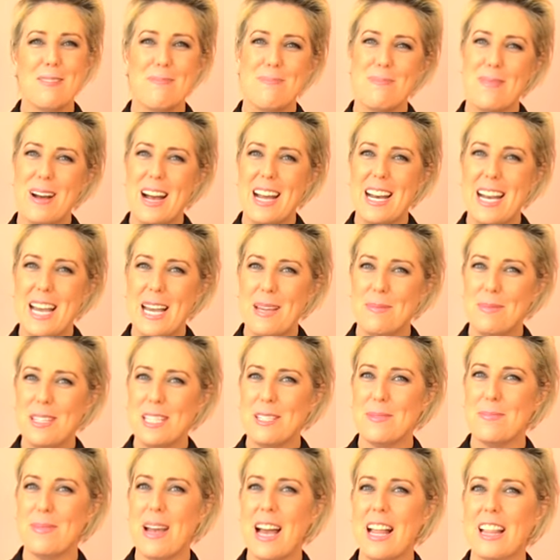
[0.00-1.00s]
My name
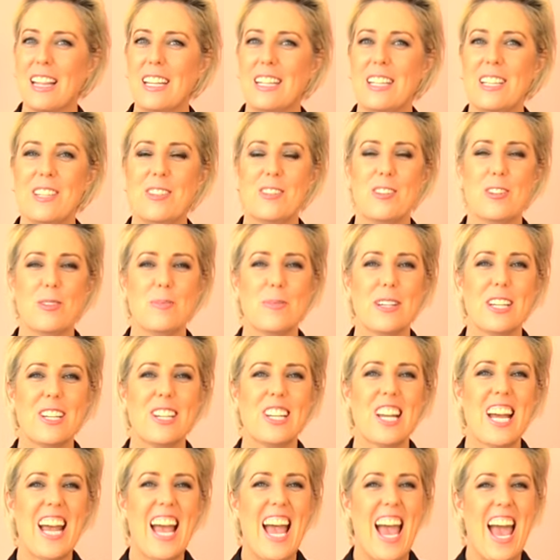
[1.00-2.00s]
is Melanie
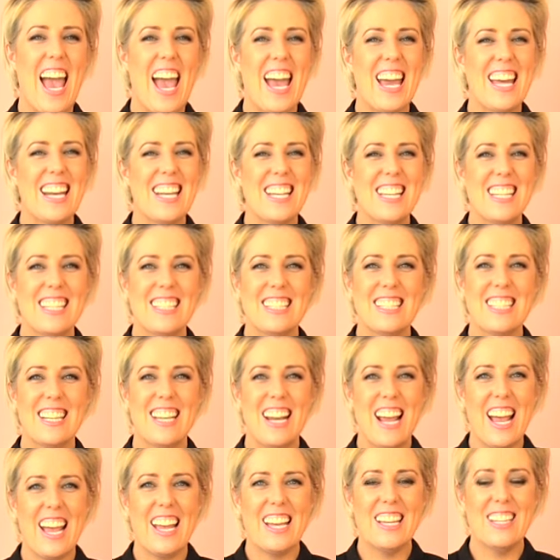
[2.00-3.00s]
Newman and in
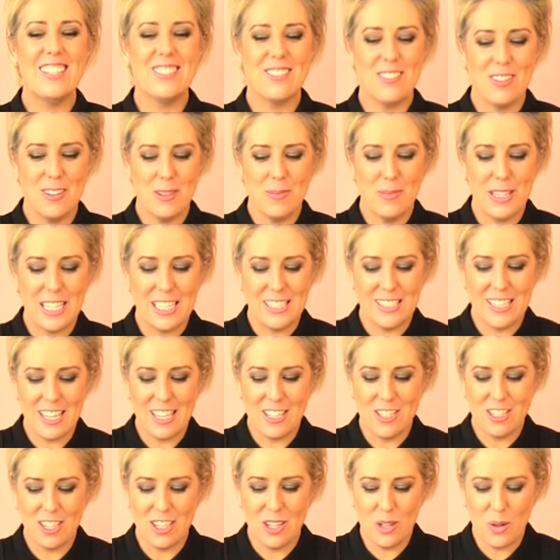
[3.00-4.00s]
today's grooming
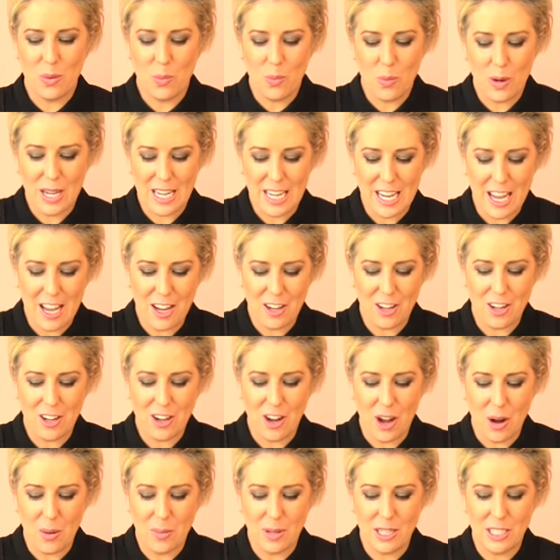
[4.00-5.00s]
session we are
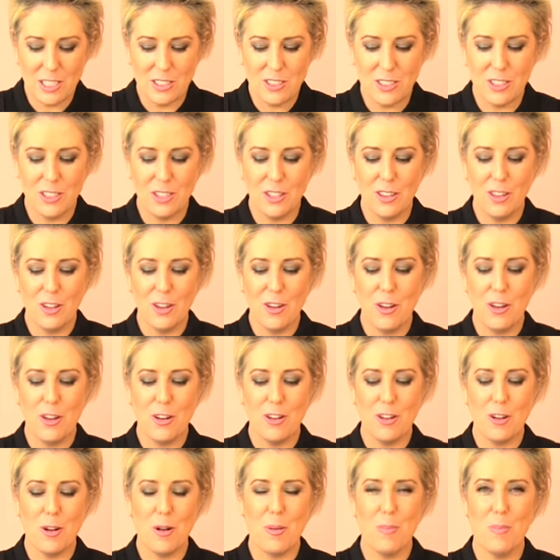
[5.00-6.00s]
going to
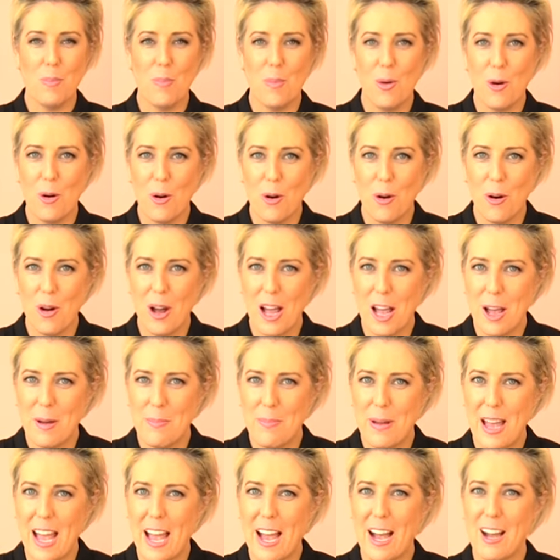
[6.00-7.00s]
learn more
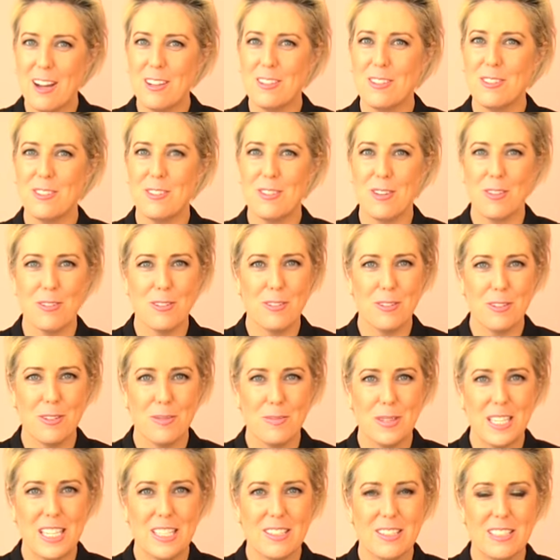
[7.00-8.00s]
about dog
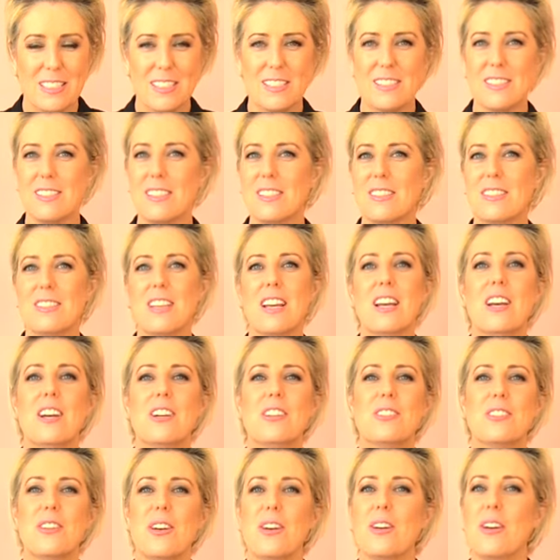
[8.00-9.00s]
grooming scissors.
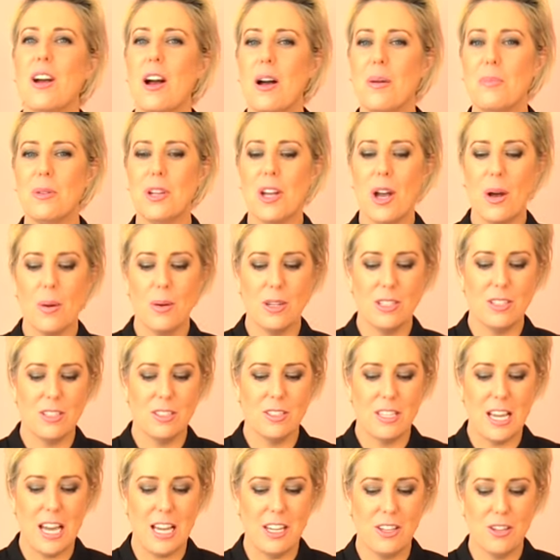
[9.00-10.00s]
So I'm going to
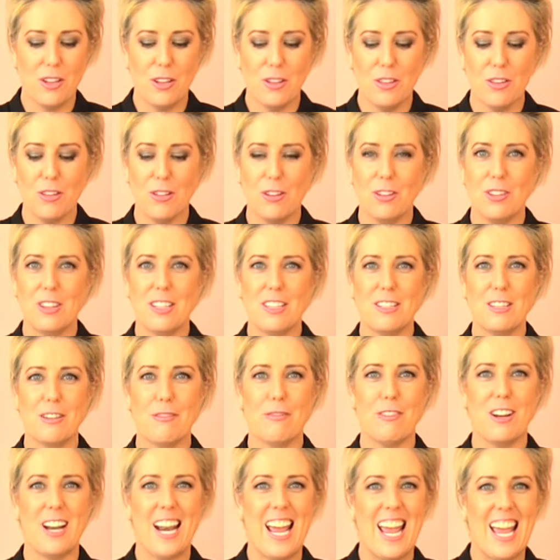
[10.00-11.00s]
take you through the
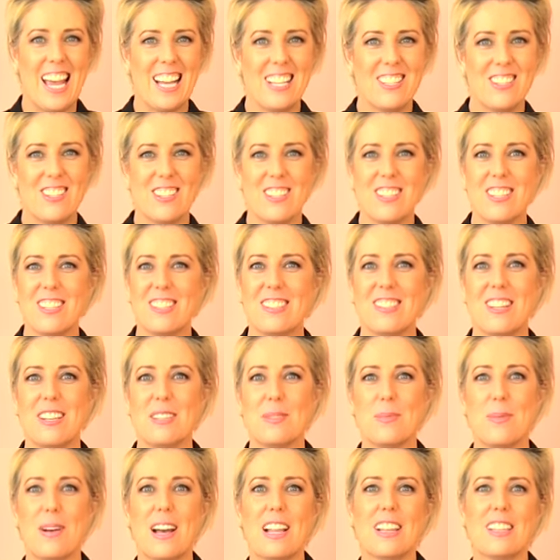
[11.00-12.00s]
different edges
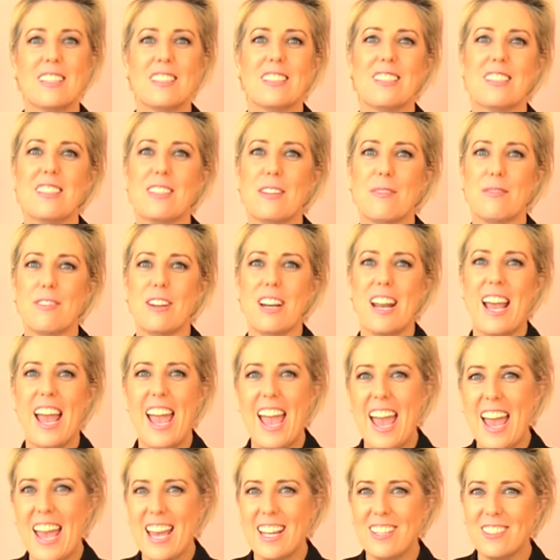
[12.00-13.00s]
as well as the different
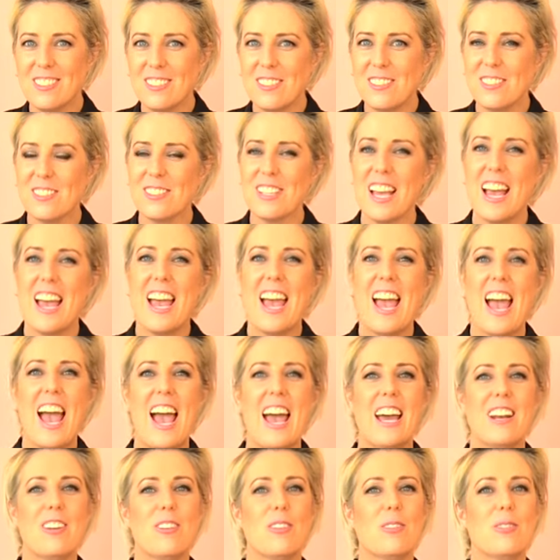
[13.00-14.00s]
handles
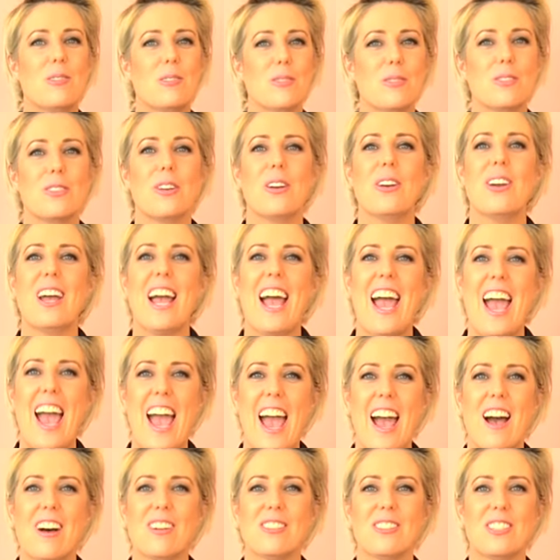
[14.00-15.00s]
and also
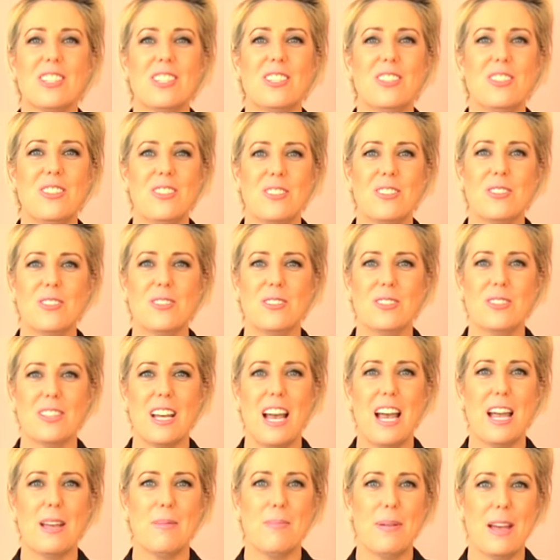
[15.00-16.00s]
how to use
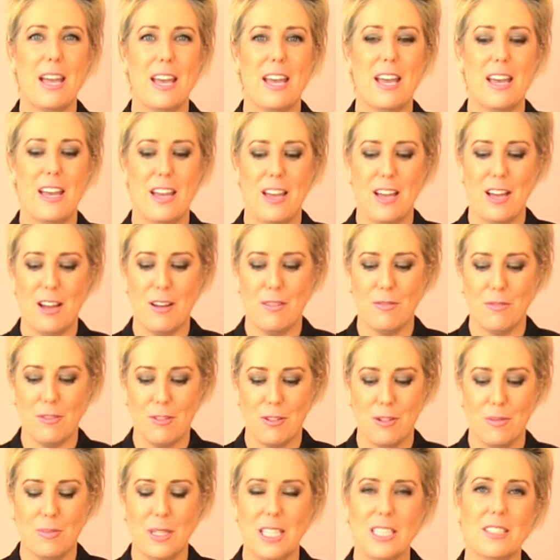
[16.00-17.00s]
a pair of
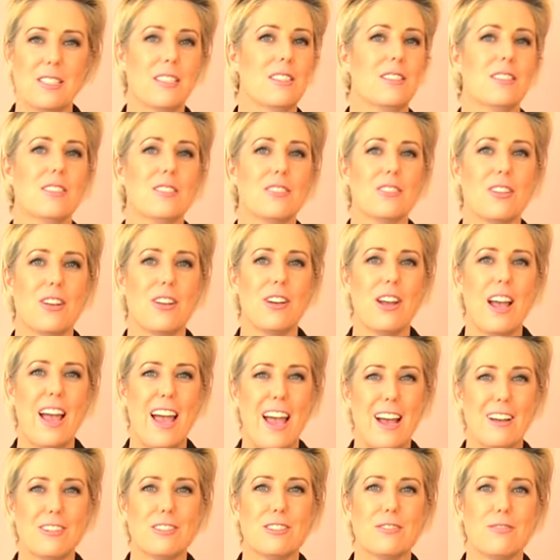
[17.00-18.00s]
grooming scissors, so
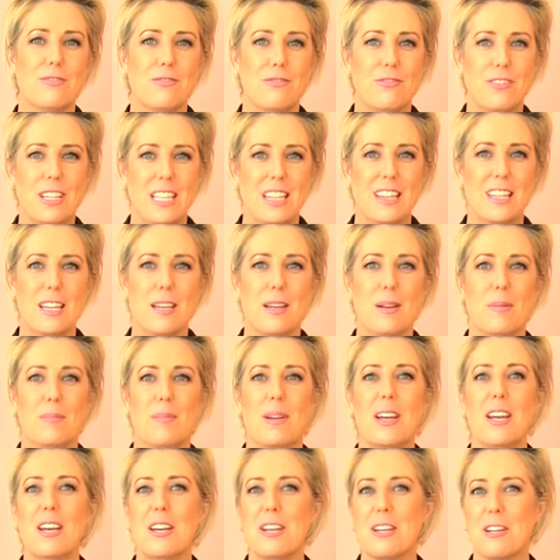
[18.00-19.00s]
how to fit
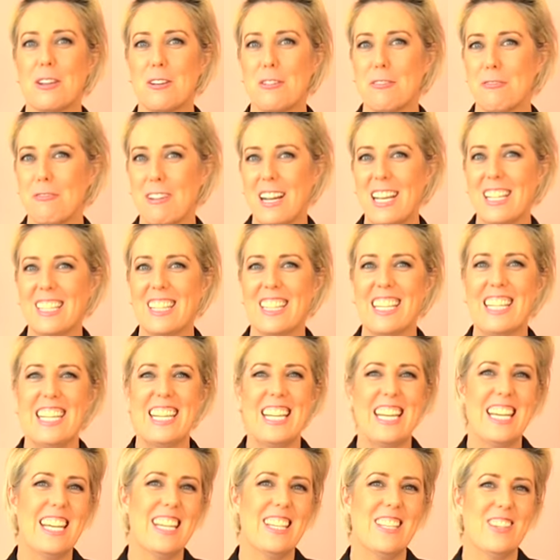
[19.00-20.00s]
them
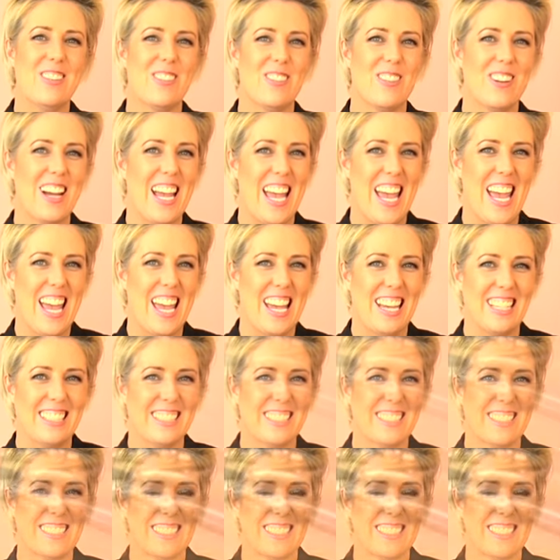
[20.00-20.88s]
correctly in your hand.